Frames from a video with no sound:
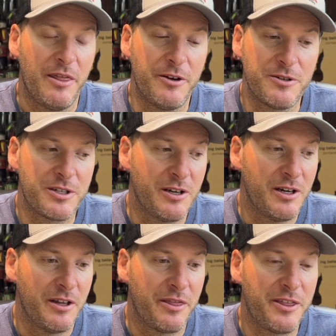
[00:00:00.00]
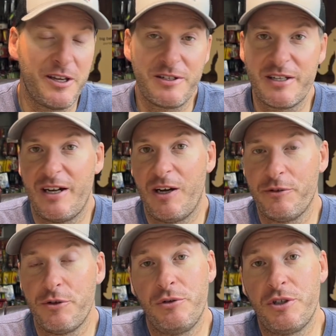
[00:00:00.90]
There's things that I'll
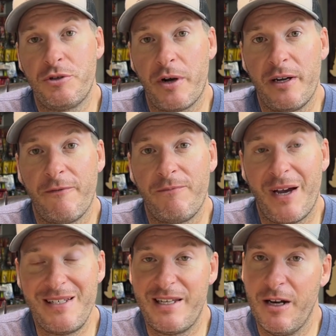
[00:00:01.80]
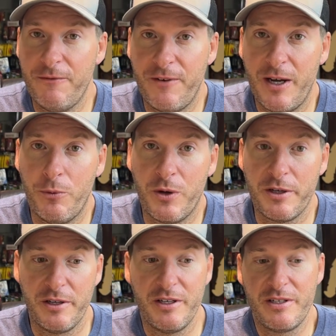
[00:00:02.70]
do to try to identify what
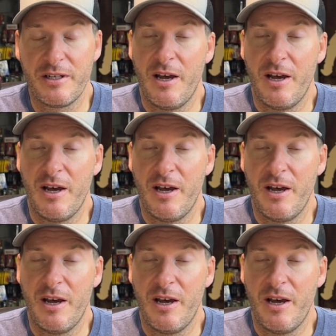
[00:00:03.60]
it is.